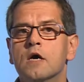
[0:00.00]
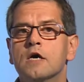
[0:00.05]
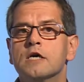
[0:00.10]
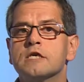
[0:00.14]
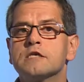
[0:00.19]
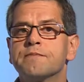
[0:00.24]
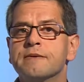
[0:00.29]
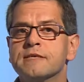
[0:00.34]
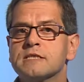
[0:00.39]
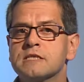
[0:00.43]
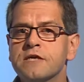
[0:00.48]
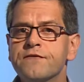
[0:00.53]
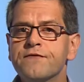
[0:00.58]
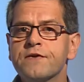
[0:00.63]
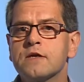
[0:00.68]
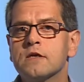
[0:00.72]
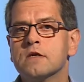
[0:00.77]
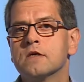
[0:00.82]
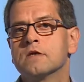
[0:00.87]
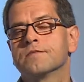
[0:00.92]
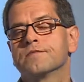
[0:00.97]

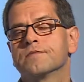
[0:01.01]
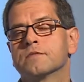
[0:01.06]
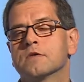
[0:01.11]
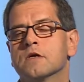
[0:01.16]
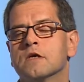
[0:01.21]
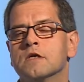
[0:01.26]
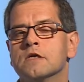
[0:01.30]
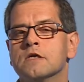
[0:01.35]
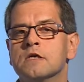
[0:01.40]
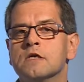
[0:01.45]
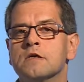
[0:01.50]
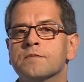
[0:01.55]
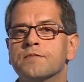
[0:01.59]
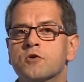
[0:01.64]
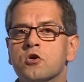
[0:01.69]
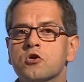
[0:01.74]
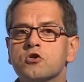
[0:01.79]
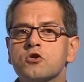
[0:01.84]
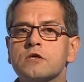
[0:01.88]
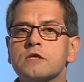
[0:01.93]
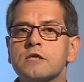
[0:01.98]
Specifically, the
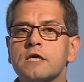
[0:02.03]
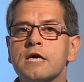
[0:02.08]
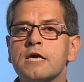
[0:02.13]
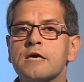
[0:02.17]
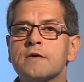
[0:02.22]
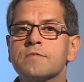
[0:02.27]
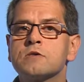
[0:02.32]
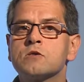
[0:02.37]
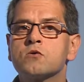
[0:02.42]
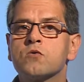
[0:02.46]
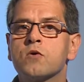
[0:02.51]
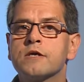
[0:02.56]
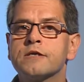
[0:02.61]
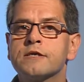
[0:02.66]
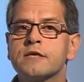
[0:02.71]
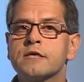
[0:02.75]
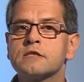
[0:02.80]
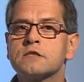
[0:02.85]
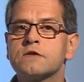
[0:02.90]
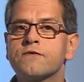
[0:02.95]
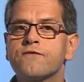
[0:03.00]
project aims to
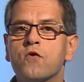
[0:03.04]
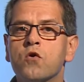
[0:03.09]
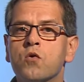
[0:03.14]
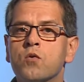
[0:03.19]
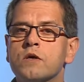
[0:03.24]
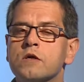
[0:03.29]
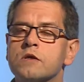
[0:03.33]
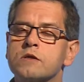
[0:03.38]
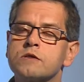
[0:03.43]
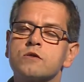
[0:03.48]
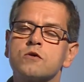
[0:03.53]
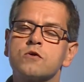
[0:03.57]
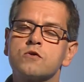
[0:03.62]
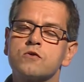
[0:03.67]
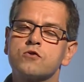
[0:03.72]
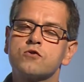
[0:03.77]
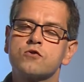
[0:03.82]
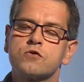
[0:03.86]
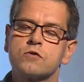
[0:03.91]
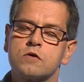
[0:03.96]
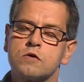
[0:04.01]
address the following
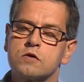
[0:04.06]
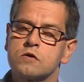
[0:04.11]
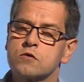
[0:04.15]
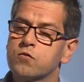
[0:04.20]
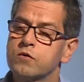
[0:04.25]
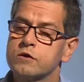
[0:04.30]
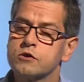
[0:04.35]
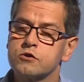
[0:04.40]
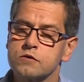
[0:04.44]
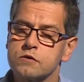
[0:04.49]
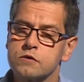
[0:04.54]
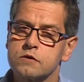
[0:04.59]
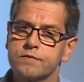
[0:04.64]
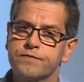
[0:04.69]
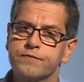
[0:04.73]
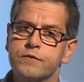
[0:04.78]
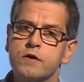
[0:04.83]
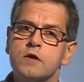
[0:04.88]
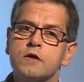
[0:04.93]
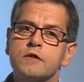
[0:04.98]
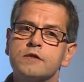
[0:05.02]
research questions.
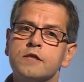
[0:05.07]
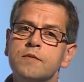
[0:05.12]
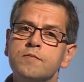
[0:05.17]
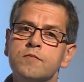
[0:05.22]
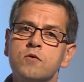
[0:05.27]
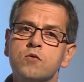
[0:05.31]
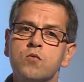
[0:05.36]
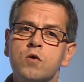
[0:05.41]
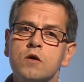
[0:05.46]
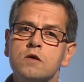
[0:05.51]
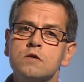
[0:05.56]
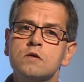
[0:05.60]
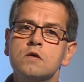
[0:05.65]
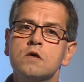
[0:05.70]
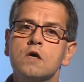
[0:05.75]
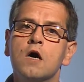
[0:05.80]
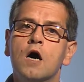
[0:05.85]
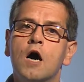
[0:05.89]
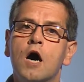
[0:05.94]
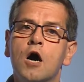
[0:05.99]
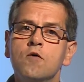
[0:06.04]
Number one,
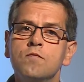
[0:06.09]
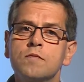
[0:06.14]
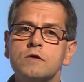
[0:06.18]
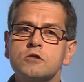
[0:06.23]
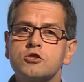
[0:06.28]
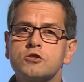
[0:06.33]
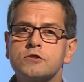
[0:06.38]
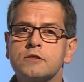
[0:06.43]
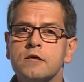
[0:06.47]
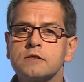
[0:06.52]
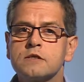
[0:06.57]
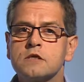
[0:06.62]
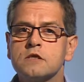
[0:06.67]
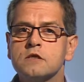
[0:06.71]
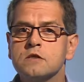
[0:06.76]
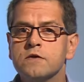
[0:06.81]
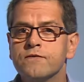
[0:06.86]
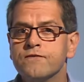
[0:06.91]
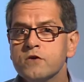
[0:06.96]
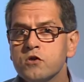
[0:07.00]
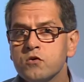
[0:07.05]
how much does
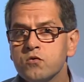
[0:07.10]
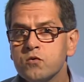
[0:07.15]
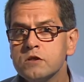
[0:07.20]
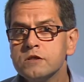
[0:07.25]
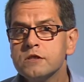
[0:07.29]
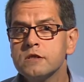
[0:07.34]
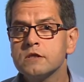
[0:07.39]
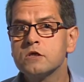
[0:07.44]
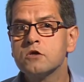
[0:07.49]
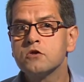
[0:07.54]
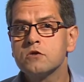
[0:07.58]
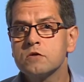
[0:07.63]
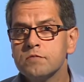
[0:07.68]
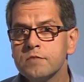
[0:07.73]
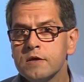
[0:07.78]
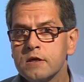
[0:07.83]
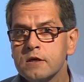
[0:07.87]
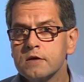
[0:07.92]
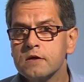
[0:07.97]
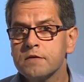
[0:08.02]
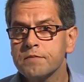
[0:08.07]
individual decision
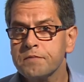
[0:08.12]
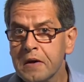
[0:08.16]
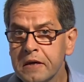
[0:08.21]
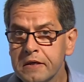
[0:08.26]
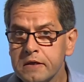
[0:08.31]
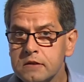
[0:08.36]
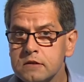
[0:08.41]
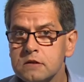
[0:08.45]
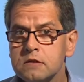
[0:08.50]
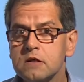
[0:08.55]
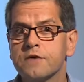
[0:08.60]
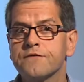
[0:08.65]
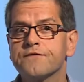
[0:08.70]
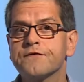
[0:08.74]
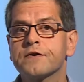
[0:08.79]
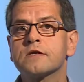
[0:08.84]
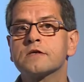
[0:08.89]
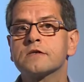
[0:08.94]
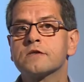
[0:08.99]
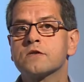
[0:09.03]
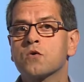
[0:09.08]
maker bias
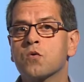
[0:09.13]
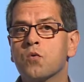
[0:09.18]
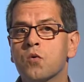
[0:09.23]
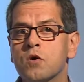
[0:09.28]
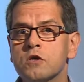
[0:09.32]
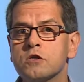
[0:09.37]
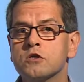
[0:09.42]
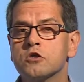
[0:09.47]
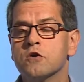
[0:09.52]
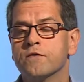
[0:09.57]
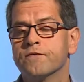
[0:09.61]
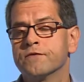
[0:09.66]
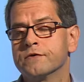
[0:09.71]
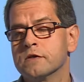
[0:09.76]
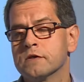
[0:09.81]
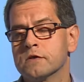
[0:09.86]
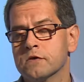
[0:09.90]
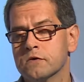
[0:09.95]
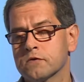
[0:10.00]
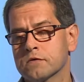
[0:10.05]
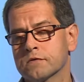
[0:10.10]
affect the quality of the
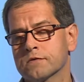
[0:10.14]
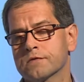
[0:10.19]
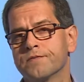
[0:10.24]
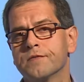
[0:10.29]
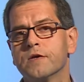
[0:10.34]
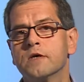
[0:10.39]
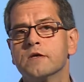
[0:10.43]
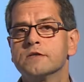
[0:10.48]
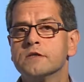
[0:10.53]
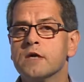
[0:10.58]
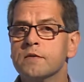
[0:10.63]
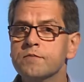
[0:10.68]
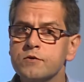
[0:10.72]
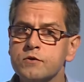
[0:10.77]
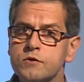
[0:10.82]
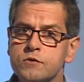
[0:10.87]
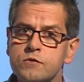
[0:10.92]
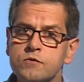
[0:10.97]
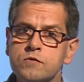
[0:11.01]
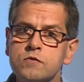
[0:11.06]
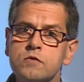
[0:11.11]
decisions? Number
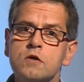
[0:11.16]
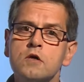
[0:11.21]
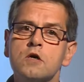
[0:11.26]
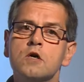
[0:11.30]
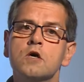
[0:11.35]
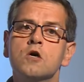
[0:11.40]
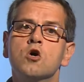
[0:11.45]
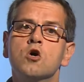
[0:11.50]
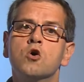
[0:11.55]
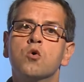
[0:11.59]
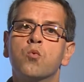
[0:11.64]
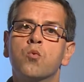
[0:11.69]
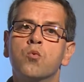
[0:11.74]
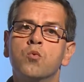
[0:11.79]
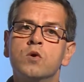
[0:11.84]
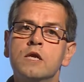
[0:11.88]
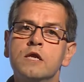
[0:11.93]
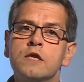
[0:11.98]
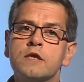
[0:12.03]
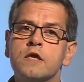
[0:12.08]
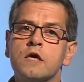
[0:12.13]
two,
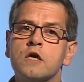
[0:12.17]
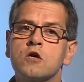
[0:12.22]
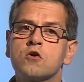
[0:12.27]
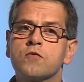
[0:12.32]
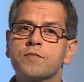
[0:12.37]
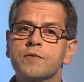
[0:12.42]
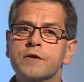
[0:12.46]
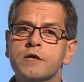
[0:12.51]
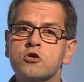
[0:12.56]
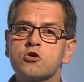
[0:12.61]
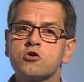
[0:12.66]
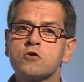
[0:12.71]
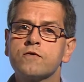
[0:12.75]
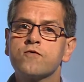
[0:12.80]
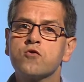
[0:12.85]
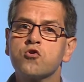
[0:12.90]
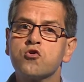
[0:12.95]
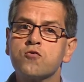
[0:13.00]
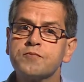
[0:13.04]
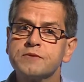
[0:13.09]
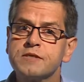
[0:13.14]
will the incorporation
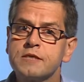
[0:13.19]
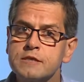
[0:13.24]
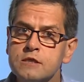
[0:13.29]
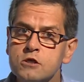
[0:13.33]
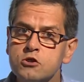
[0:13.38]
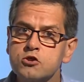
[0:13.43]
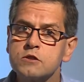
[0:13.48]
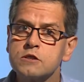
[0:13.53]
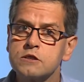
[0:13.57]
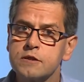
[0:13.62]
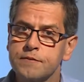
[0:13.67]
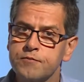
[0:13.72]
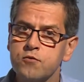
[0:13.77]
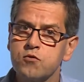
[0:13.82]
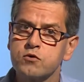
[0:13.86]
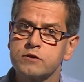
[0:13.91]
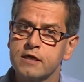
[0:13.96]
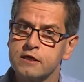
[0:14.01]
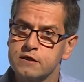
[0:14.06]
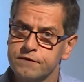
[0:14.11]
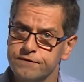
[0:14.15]
of group decision
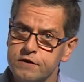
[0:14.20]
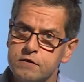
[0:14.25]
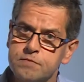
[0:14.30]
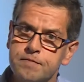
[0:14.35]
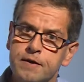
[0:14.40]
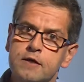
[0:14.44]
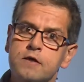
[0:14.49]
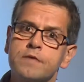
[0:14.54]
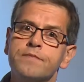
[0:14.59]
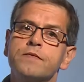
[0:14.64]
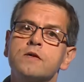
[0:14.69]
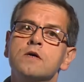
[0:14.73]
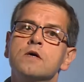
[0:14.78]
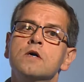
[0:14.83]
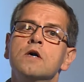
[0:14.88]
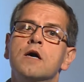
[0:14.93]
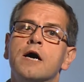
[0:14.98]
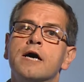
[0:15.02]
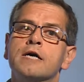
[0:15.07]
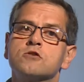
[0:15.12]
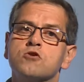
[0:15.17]
support as feedback,
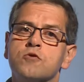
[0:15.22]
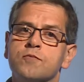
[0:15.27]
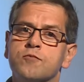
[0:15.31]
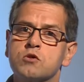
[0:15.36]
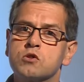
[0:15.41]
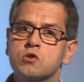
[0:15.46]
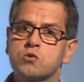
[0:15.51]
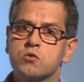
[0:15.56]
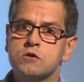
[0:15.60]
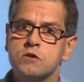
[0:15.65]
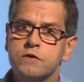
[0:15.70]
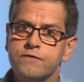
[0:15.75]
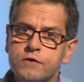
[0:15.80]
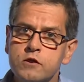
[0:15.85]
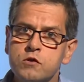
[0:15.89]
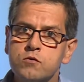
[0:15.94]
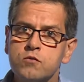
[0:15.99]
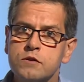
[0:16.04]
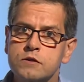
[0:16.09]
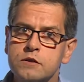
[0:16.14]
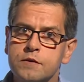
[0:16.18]
as opposed to
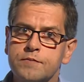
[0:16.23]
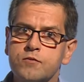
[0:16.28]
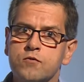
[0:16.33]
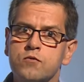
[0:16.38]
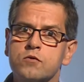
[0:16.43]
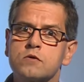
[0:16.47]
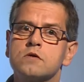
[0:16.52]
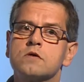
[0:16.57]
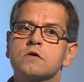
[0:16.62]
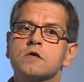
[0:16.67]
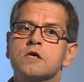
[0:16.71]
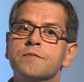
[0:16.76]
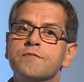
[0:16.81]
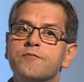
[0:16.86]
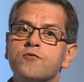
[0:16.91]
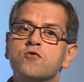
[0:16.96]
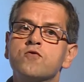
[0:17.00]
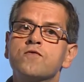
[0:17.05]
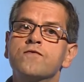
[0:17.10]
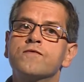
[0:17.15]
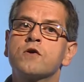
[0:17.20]
individual support,
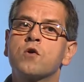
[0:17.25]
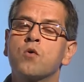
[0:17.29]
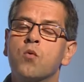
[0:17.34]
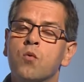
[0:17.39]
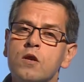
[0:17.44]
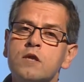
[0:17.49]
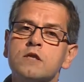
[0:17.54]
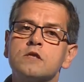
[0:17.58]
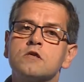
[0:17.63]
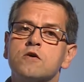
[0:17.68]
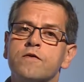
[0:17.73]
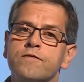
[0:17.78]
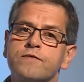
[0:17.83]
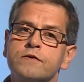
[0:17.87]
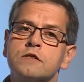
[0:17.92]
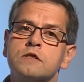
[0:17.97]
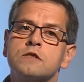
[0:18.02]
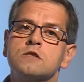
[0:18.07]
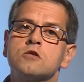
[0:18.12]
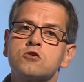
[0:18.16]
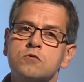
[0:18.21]
improve the quality of the
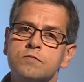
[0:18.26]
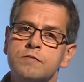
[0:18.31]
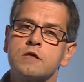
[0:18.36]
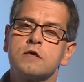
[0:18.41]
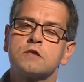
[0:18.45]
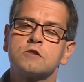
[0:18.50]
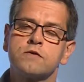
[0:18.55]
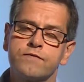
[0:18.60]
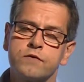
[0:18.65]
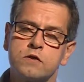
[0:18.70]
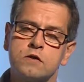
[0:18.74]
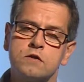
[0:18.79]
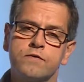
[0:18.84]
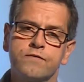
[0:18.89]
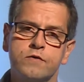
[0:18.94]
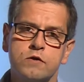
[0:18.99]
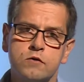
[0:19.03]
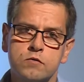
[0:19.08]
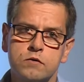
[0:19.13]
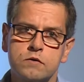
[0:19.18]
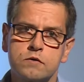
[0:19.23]
decision makers of the
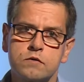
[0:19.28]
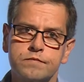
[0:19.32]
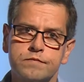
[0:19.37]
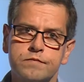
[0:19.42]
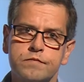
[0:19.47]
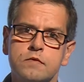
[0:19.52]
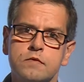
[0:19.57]
individuals?